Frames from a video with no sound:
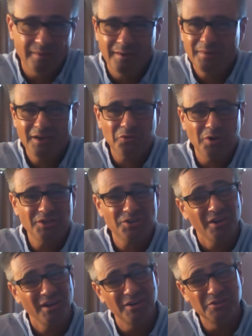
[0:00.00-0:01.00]
I'm not quite
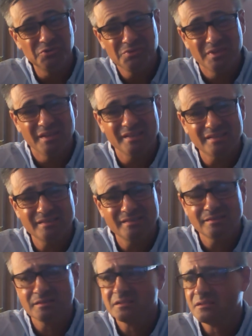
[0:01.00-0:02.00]
sure how to do this.
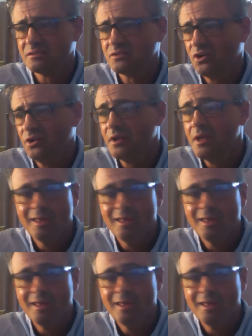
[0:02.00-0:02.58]
This is hard.